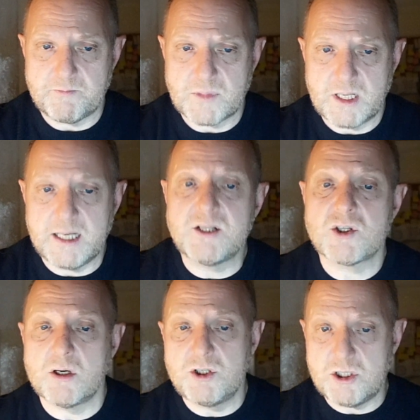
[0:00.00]
In so
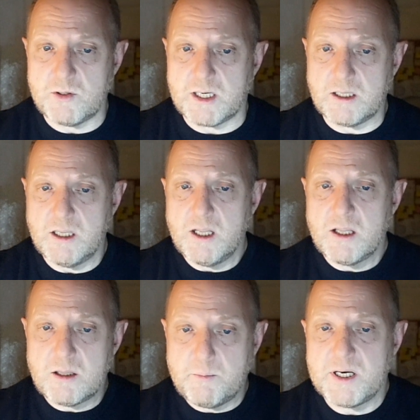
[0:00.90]
doing, the
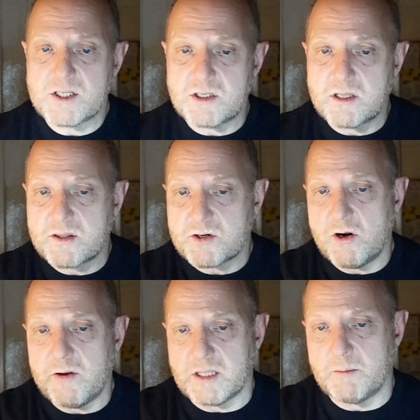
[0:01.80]
person
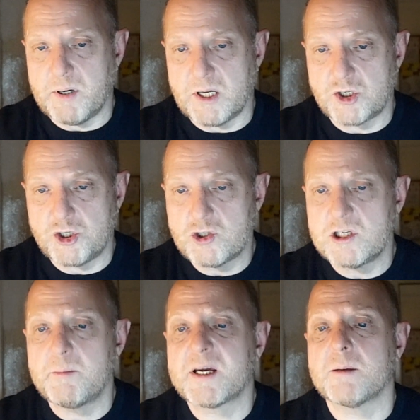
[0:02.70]
throwing the punch usually
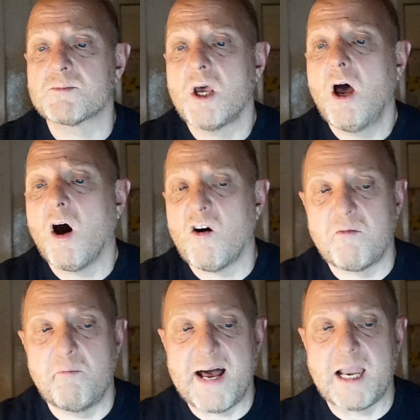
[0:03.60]
becomes off
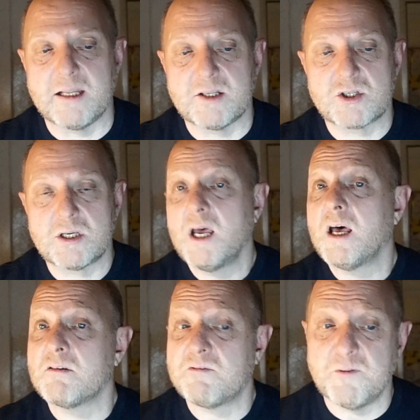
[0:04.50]
balance and
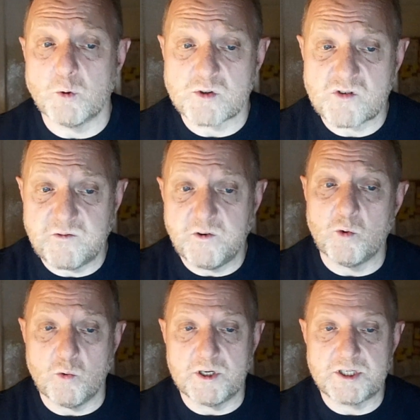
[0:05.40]
falls
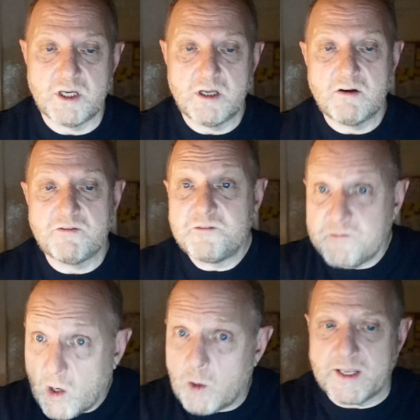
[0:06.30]
forward,
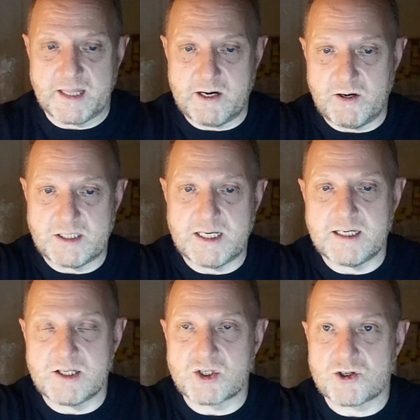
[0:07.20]
following their intended
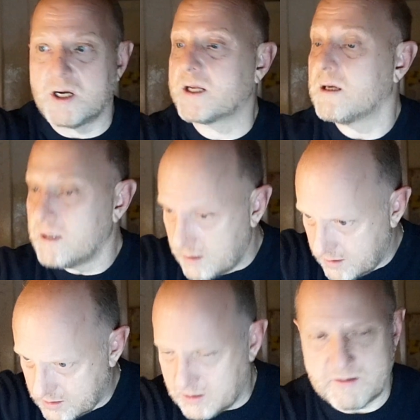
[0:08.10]
strike
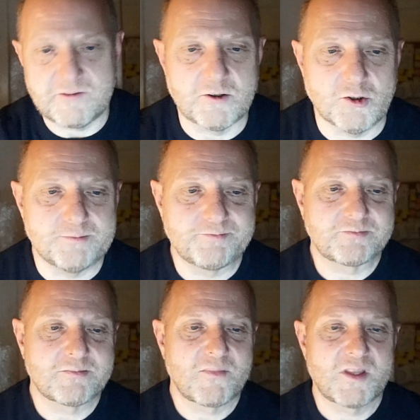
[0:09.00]
to the floor.
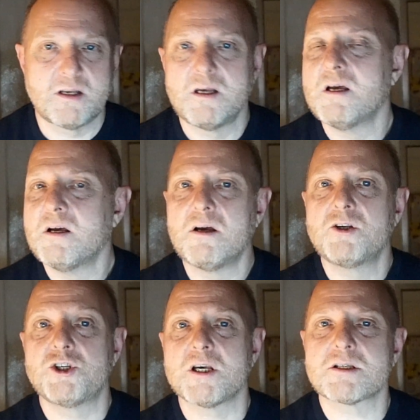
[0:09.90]

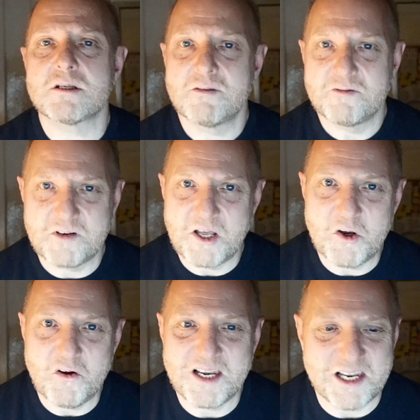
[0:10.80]
Just flow
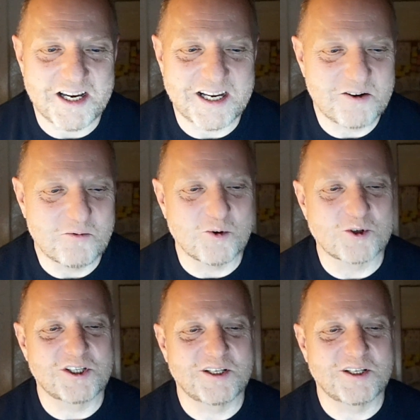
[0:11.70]
like water.